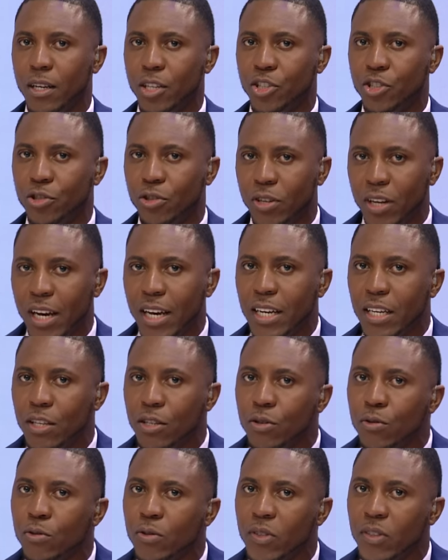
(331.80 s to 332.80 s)
should I
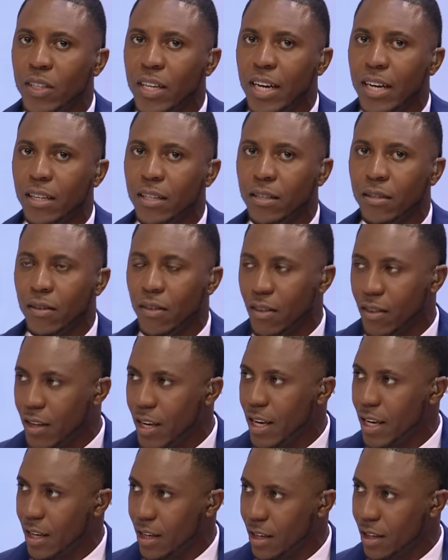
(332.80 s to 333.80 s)
use that to
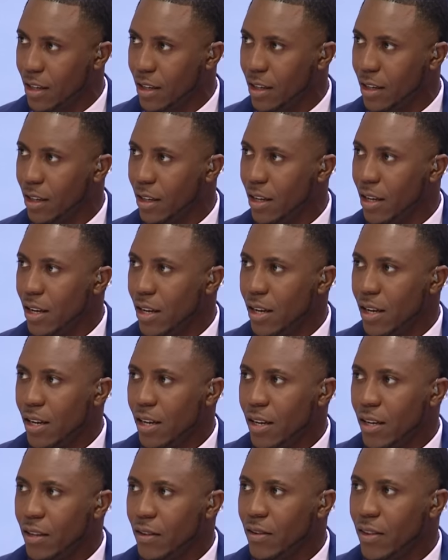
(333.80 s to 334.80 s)
think
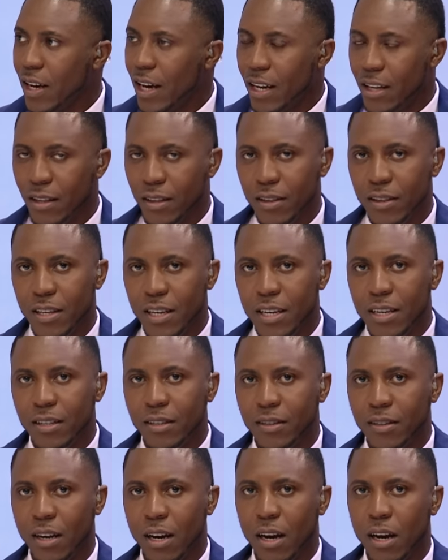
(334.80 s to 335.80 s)
that
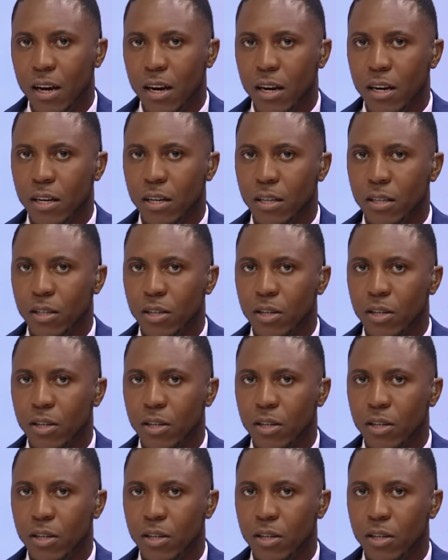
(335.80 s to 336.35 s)
these are